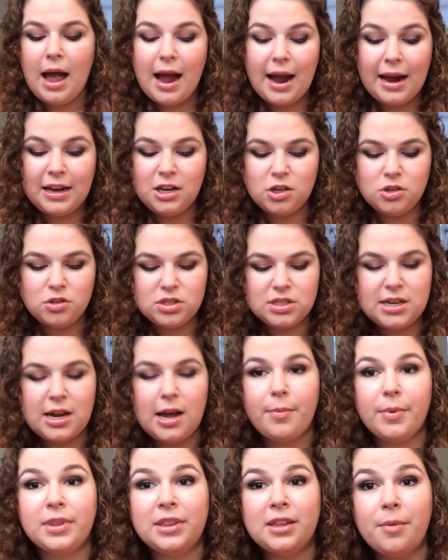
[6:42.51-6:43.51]
I used
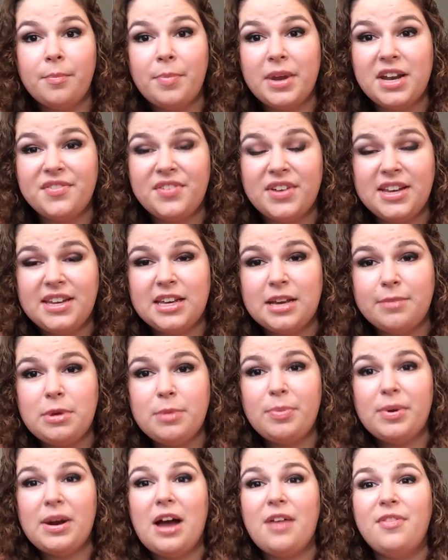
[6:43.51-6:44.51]
up the Benefit
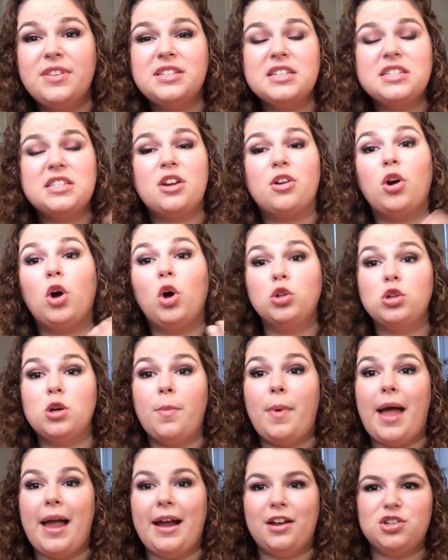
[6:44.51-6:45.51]
Gimme Brow. This is their
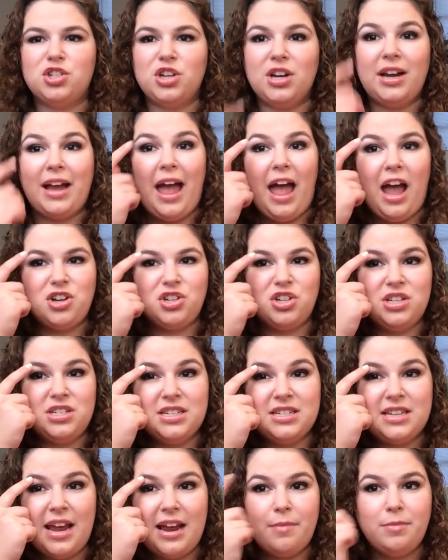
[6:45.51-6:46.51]
older packaging. Actually,
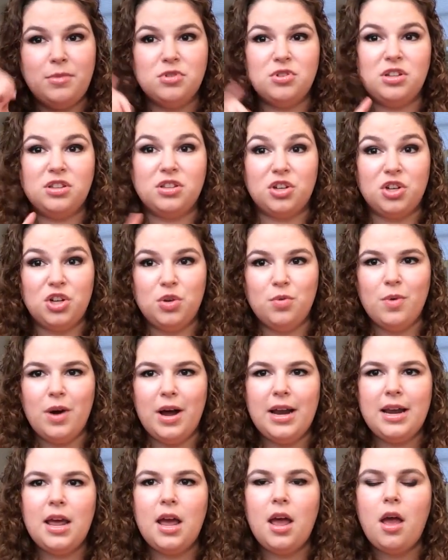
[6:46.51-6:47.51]
today I'm using the new
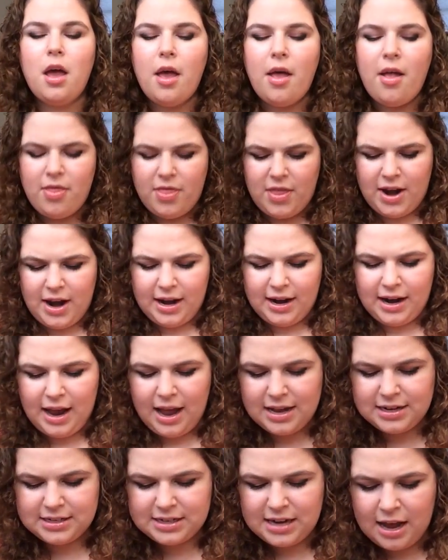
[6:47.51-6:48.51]
one that I
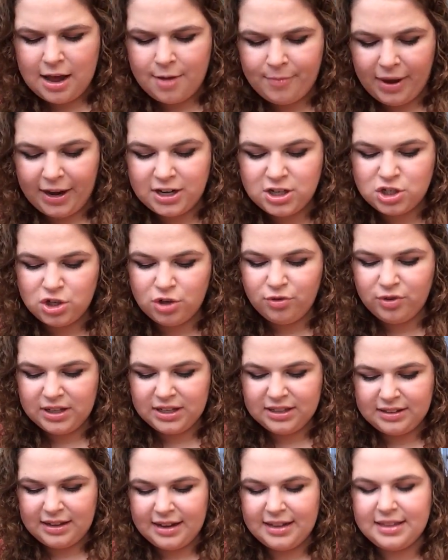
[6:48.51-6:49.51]
got. I do
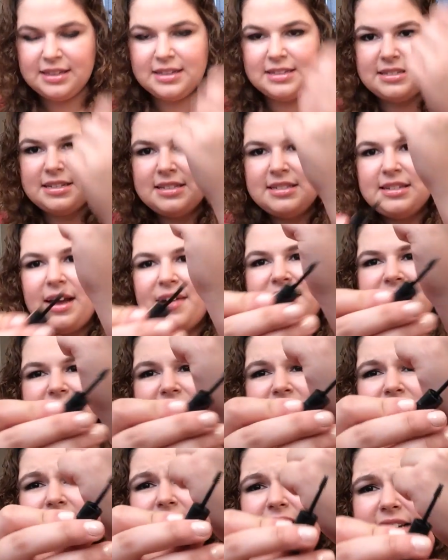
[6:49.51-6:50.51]
really like this. It's got this
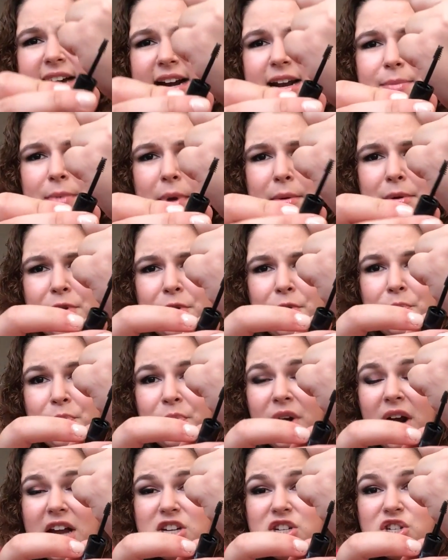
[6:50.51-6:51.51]
teeny tiny baby little
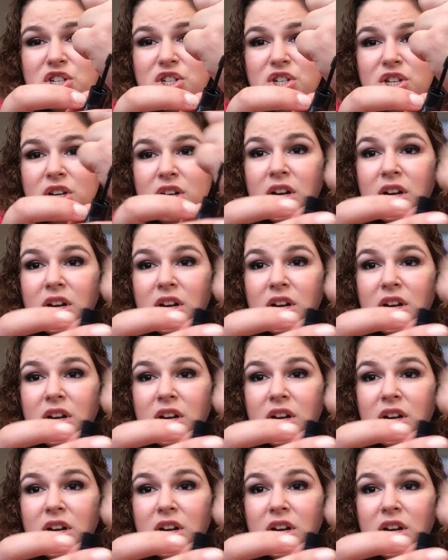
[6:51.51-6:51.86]
brush,